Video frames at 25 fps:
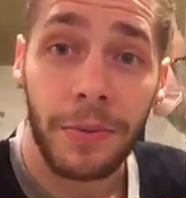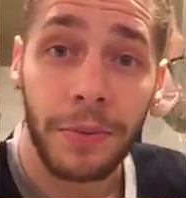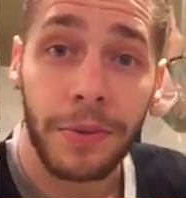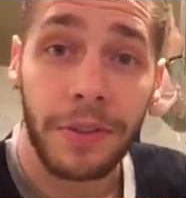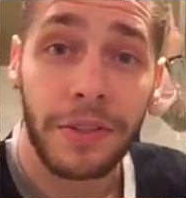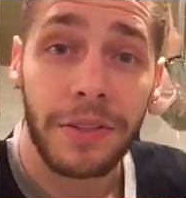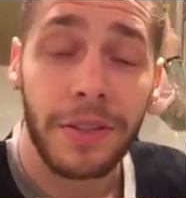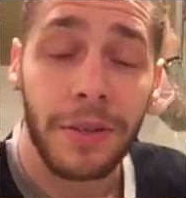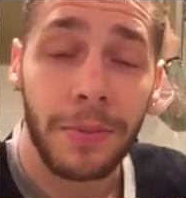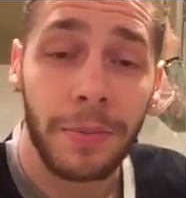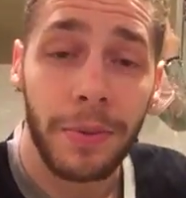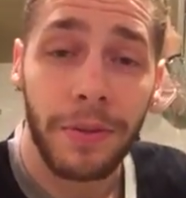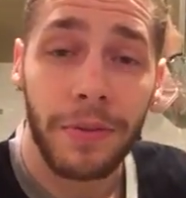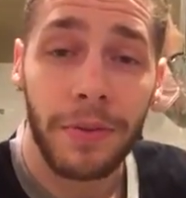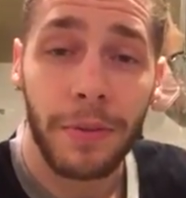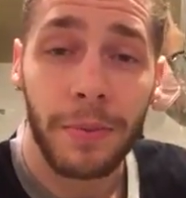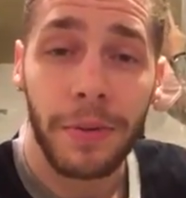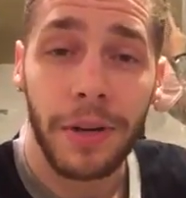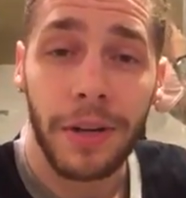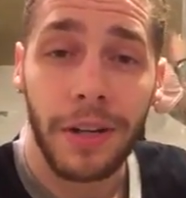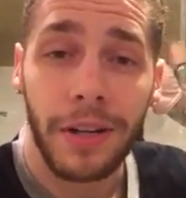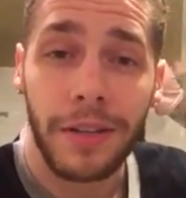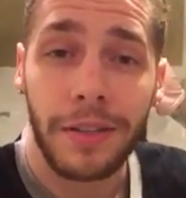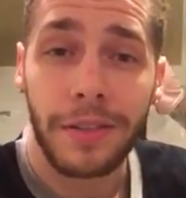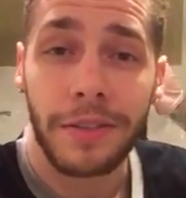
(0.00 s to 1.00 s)
What's up
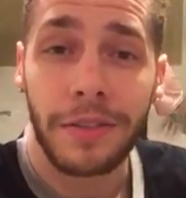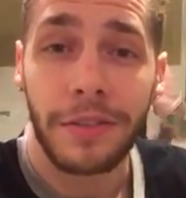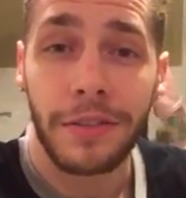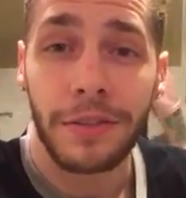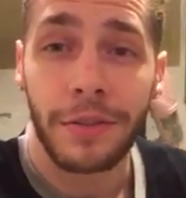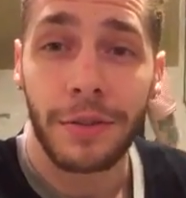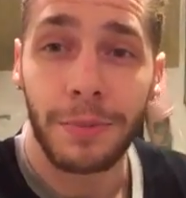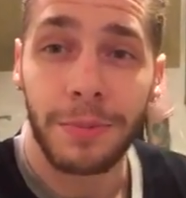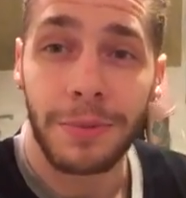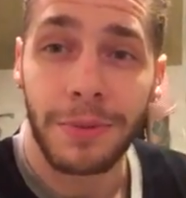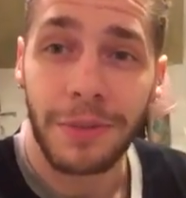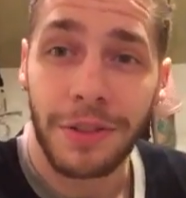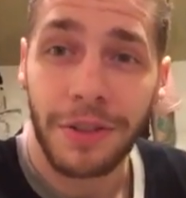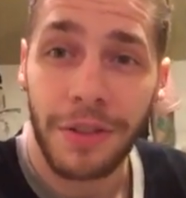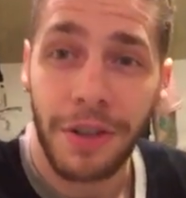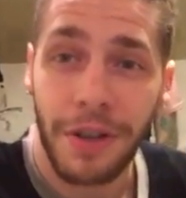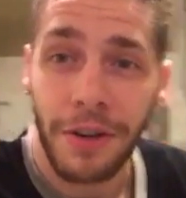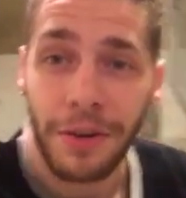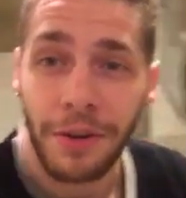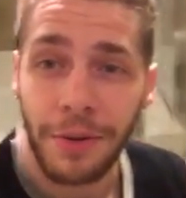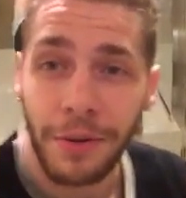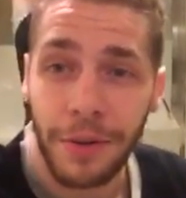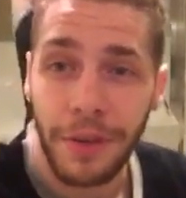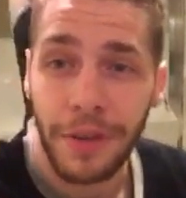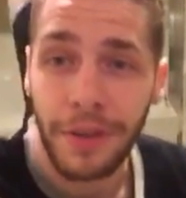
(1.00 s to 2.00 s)
everybody, this is Superstar
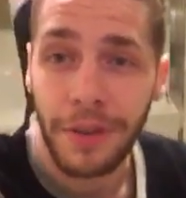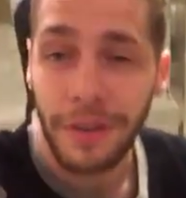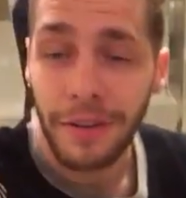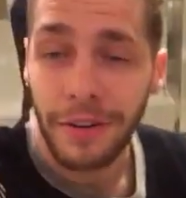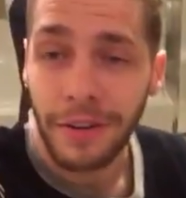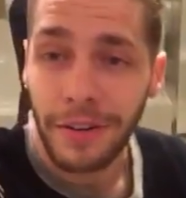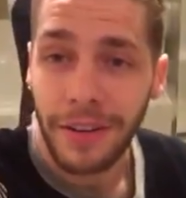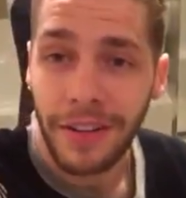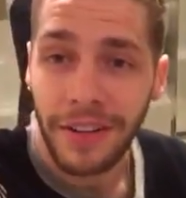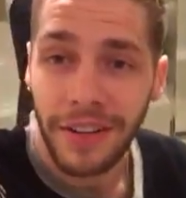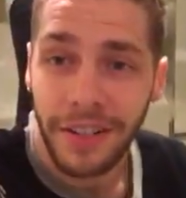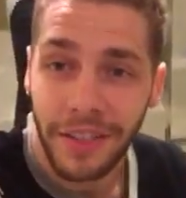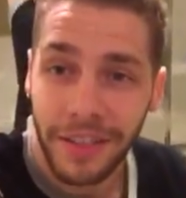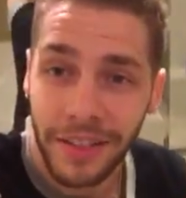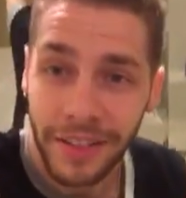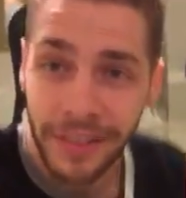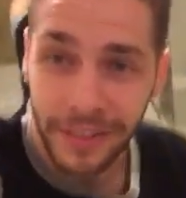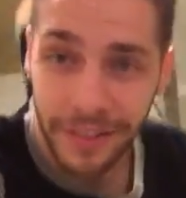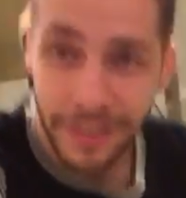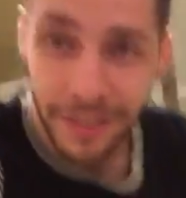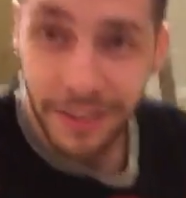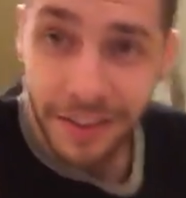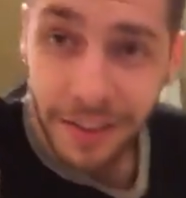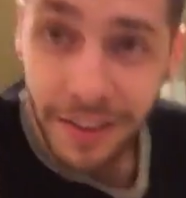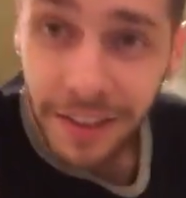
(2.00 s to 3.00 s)
O here
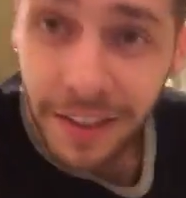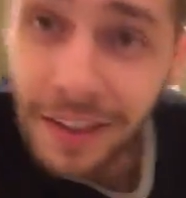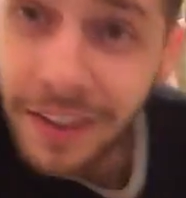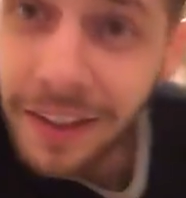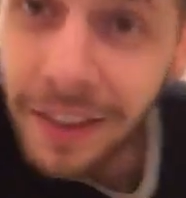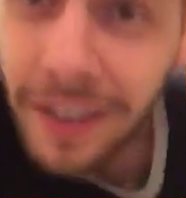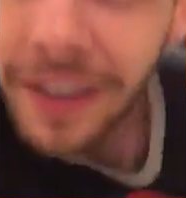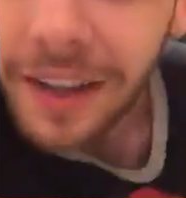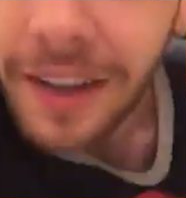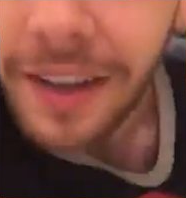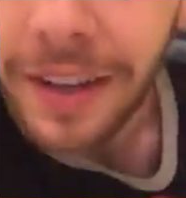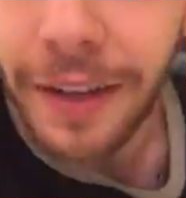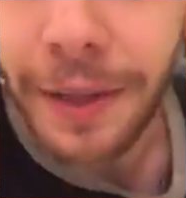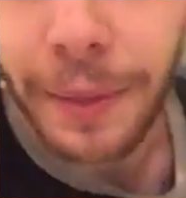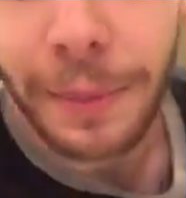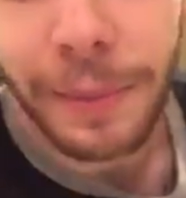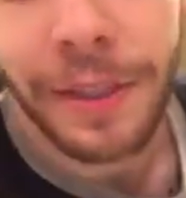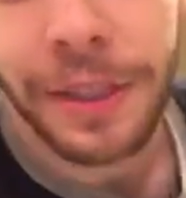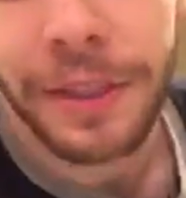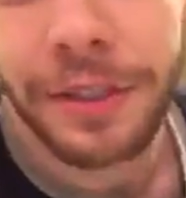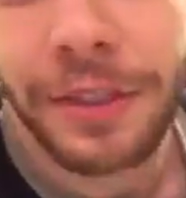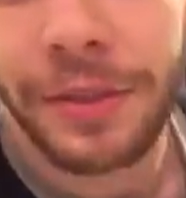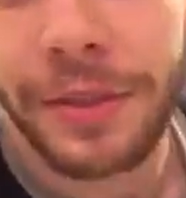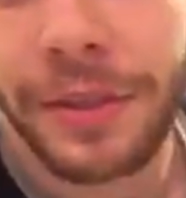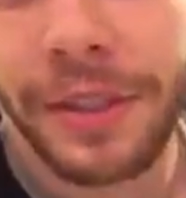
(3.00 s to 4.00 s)
and um,
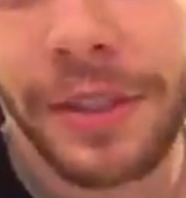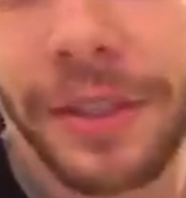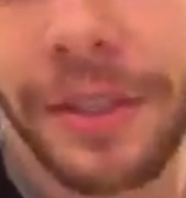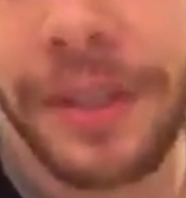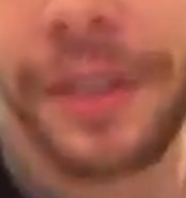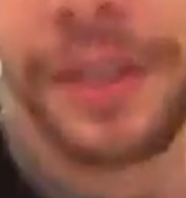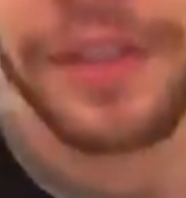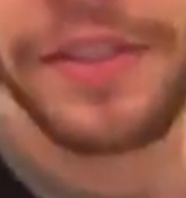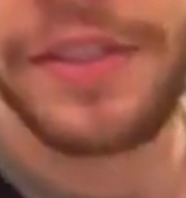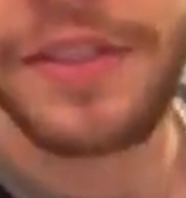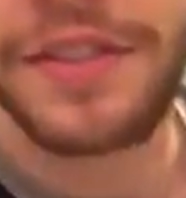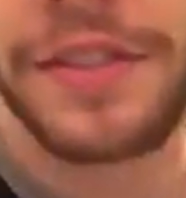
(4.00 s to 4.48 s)
as you can already